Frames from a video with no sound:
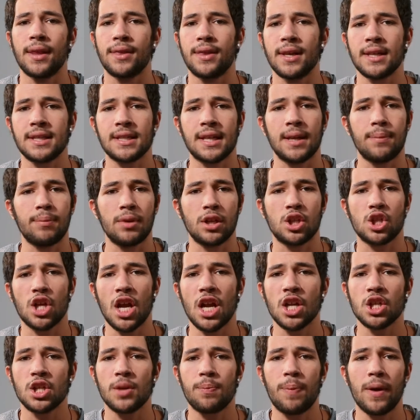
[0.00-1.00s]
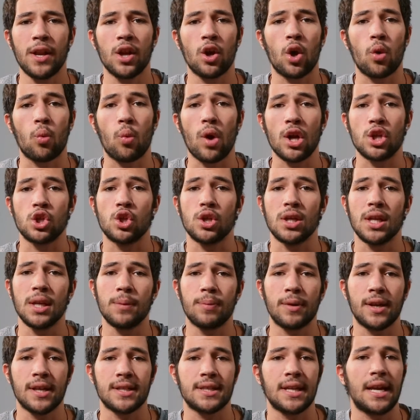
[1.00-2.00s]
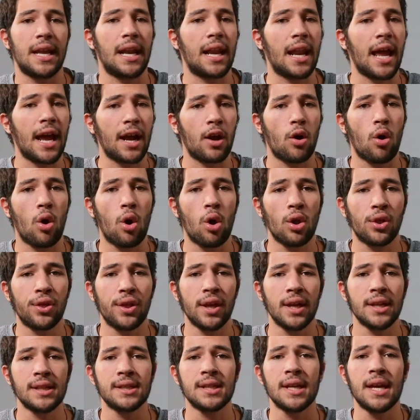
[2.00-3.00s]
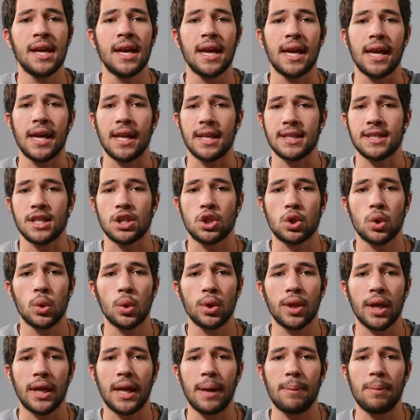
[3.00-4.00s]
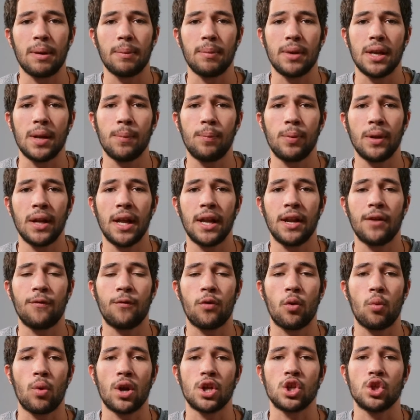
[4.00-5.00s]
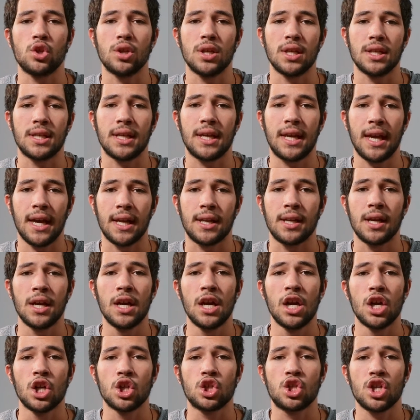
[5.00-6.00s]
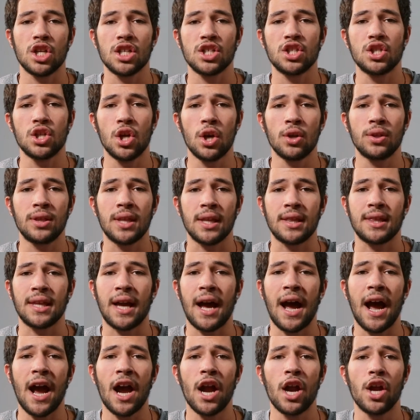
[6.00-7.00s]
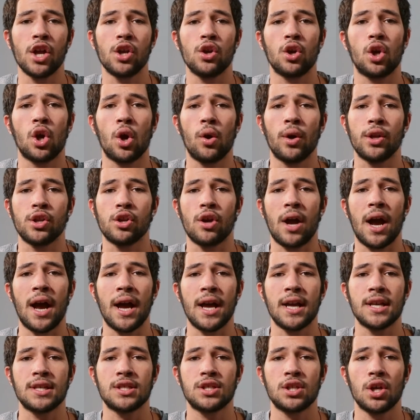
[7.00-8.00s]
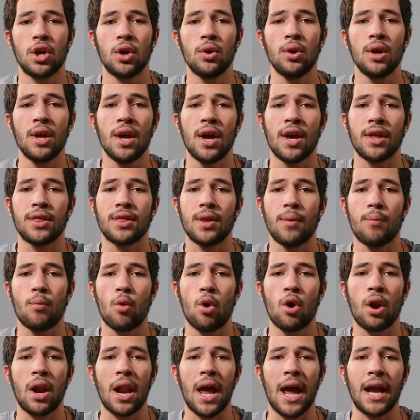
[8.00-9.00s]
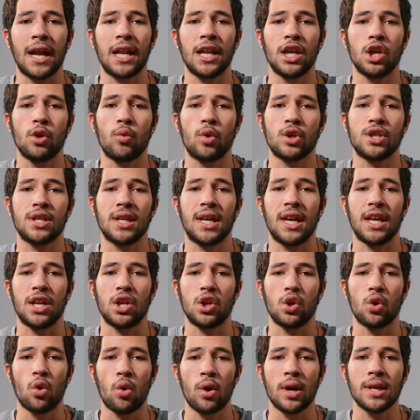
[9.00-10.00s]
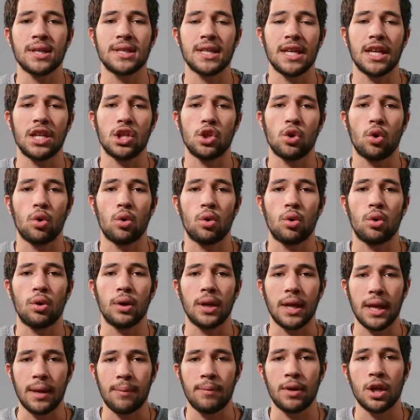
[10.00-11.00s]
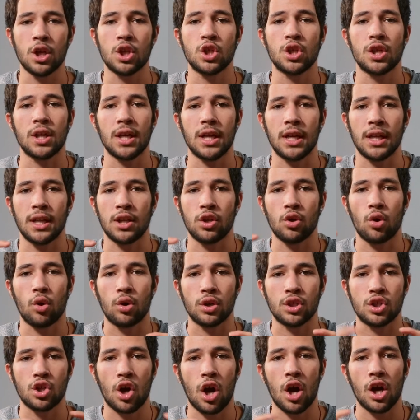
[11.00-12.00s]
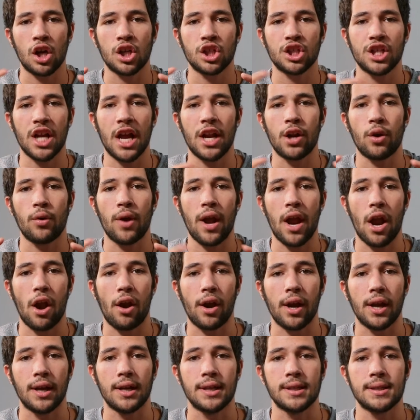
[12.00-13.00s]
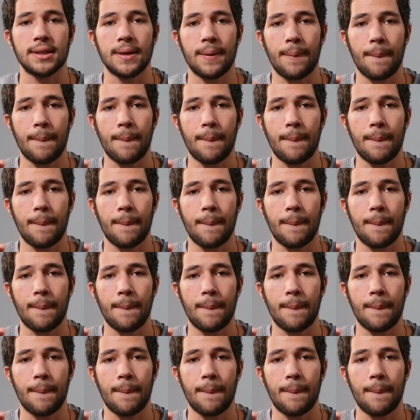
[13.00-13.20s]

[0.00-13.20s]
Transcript: This can be changed depending on what you need because, like all things, it is a tool that can be manipulated for what you need to get. Just note that the higher you go in your ISO, the more likely you are to get noise in your image, in your dark shadow areas.